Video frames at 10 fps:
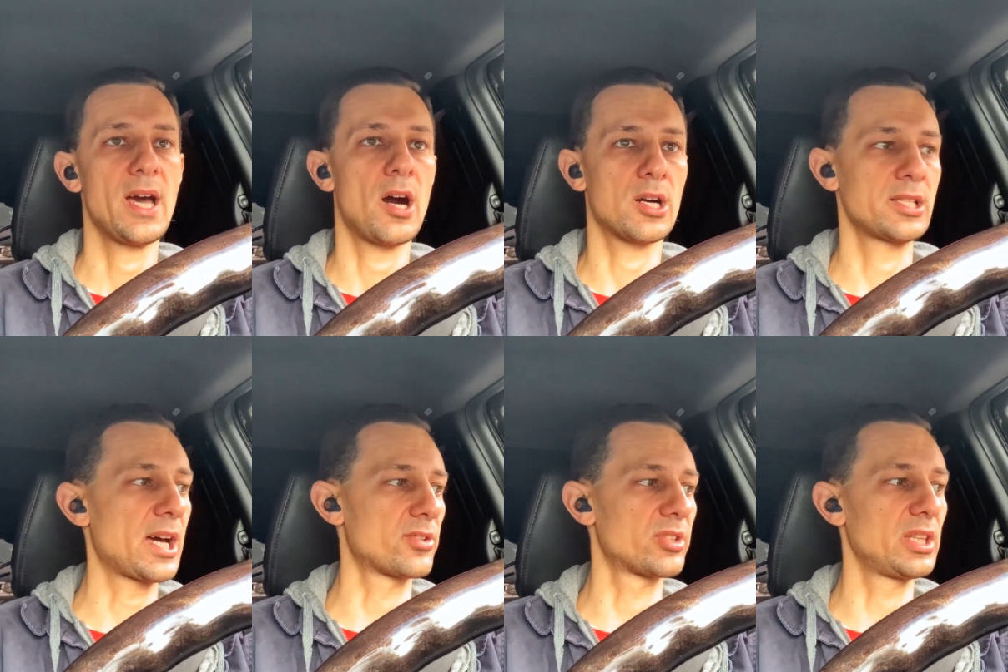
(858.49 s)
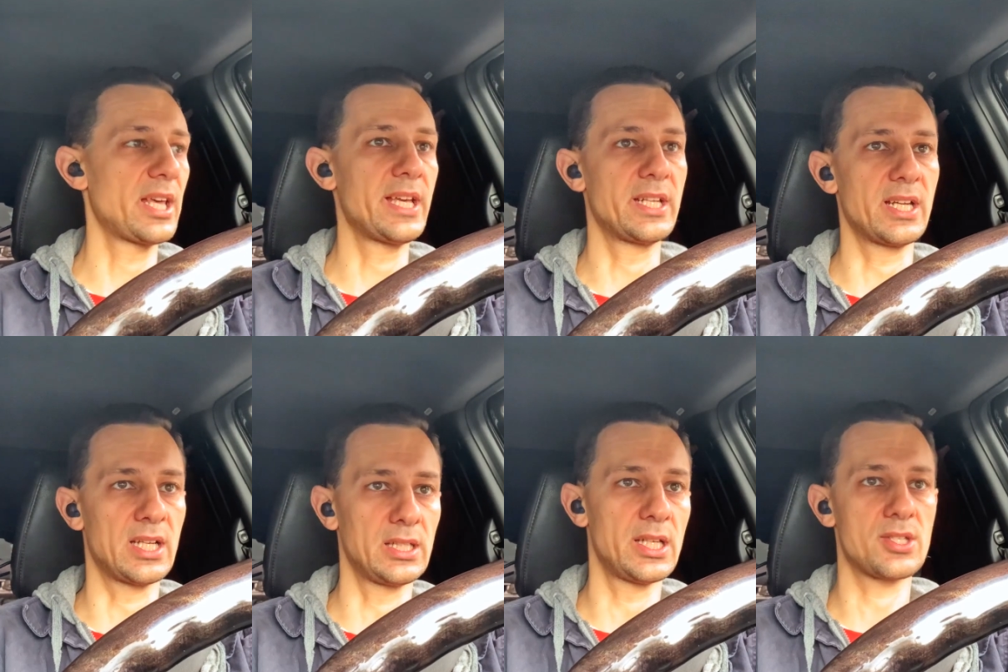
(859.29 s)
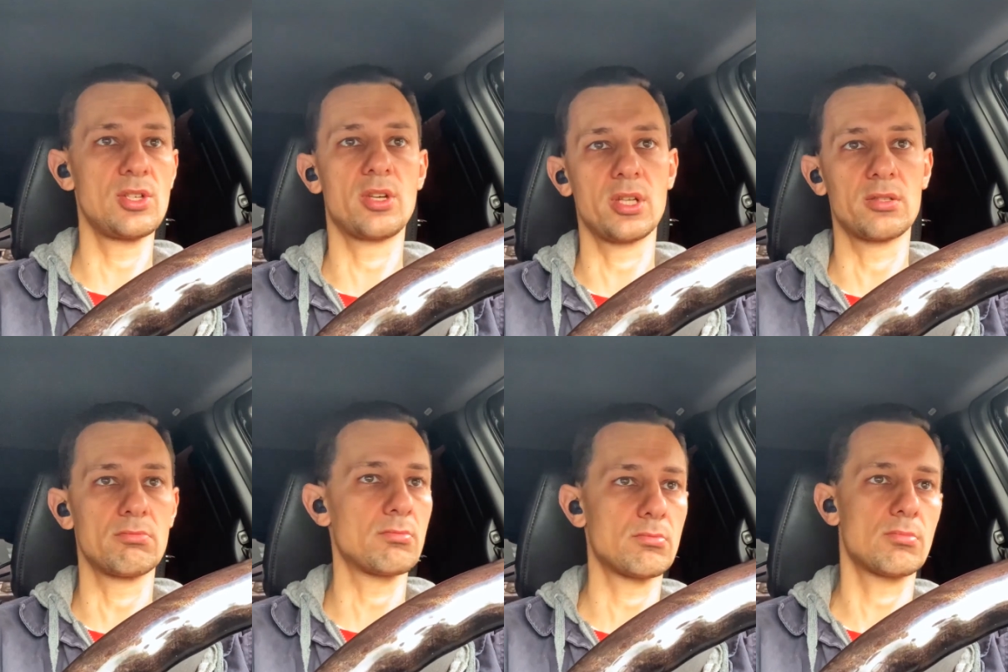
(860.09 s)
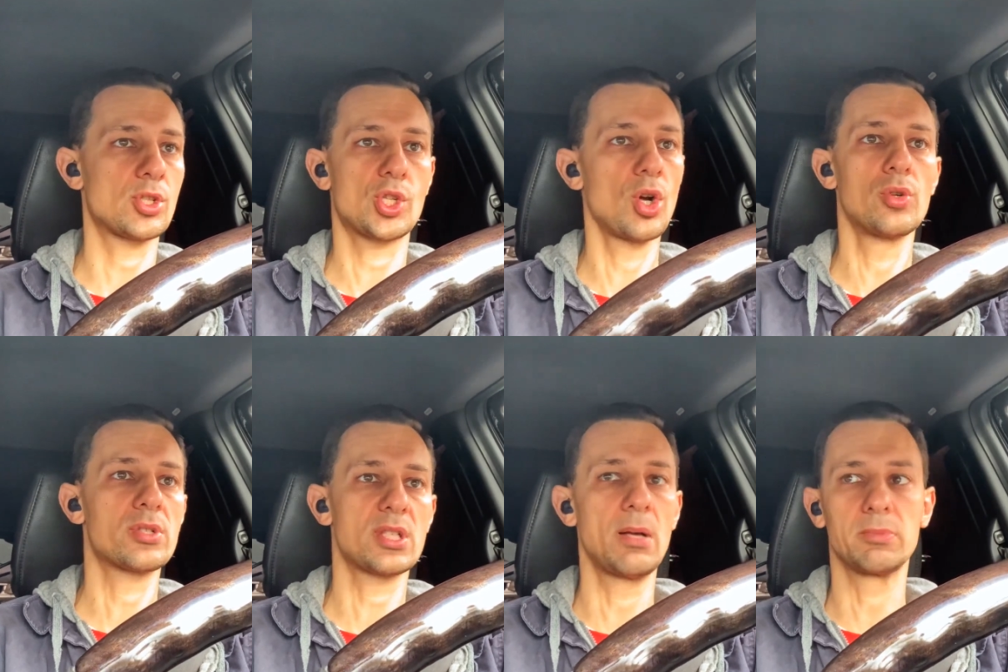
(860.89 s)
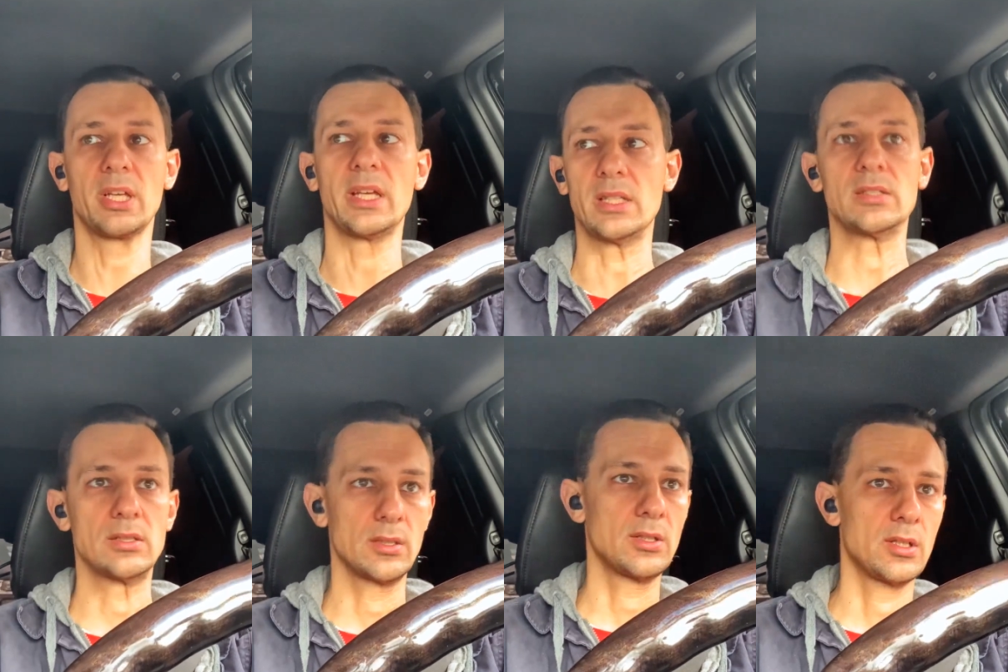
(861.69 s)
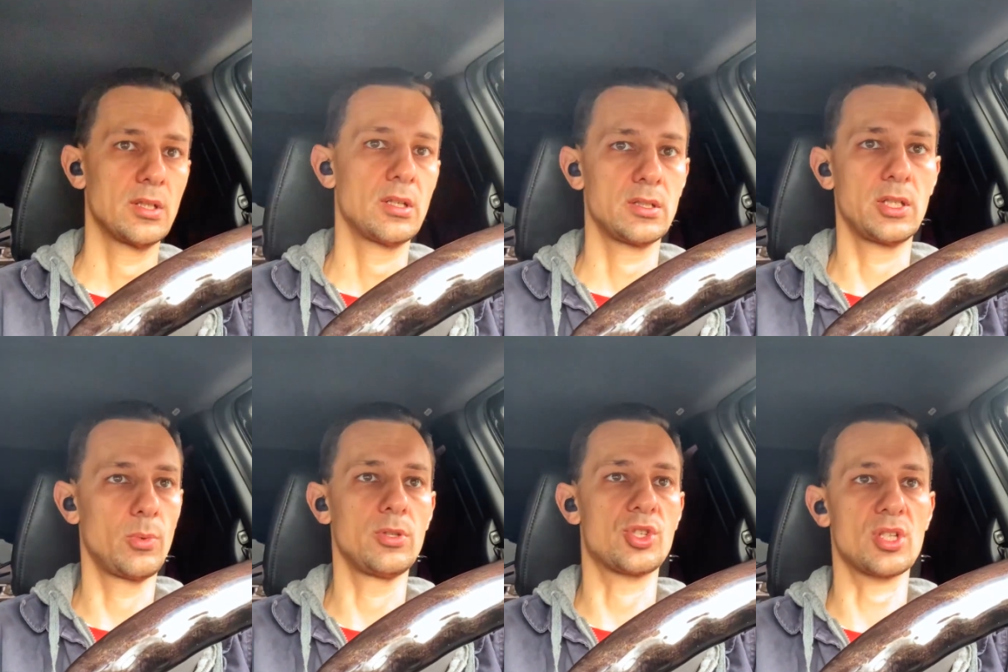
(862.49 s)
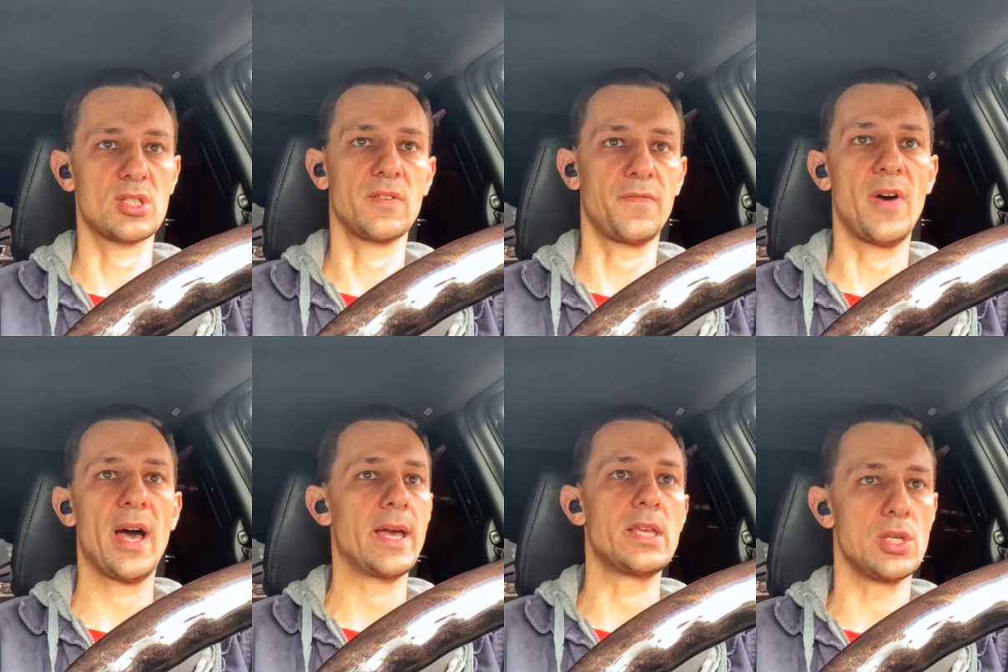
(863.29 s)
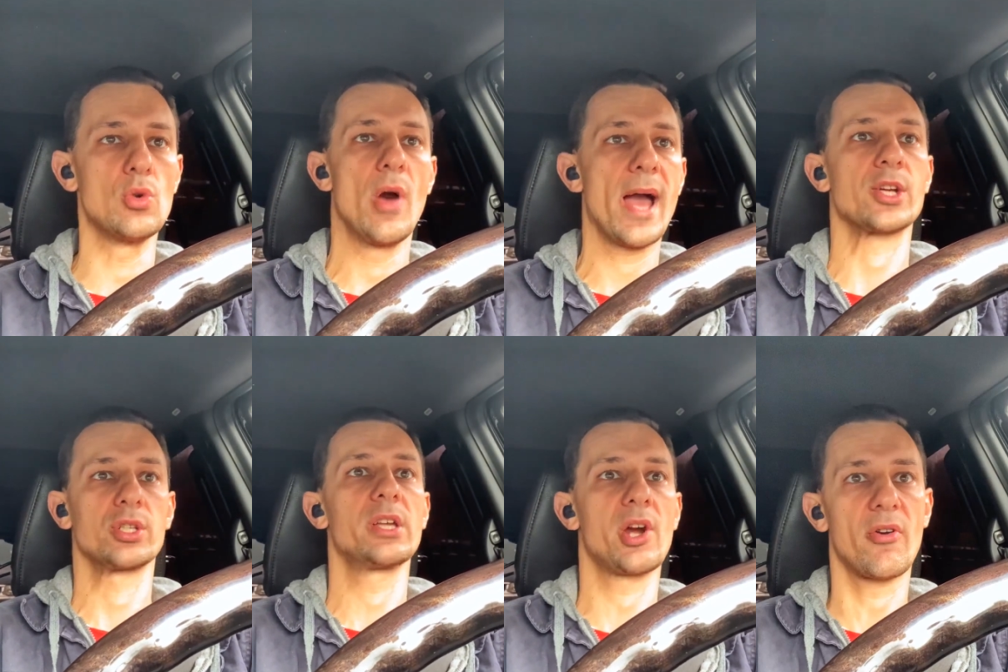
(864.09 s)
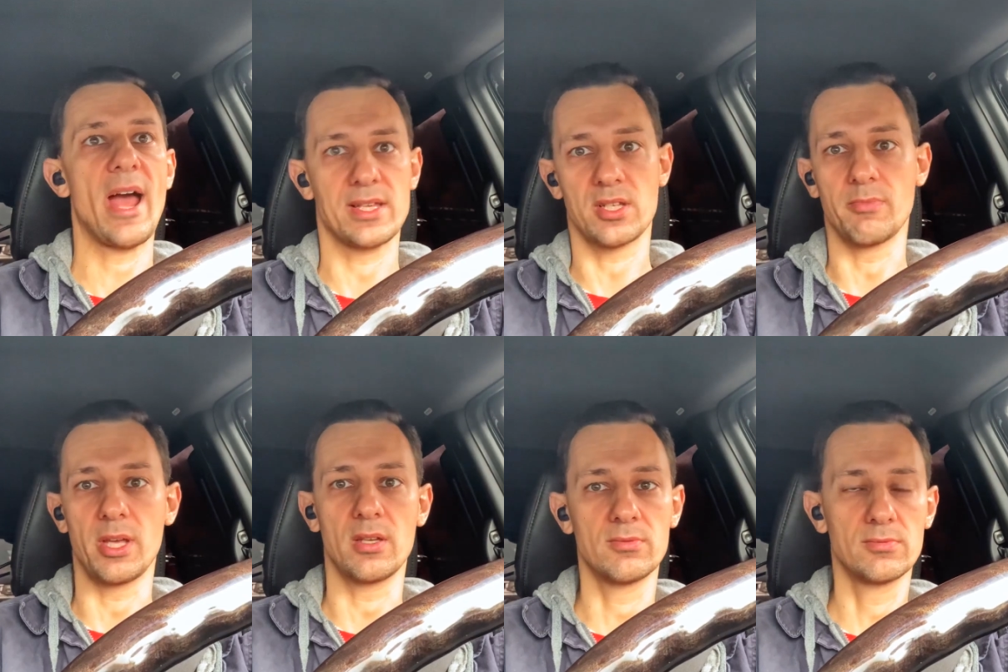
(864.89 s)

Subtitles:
are not related unless you can show something that will justify you actually harassing me.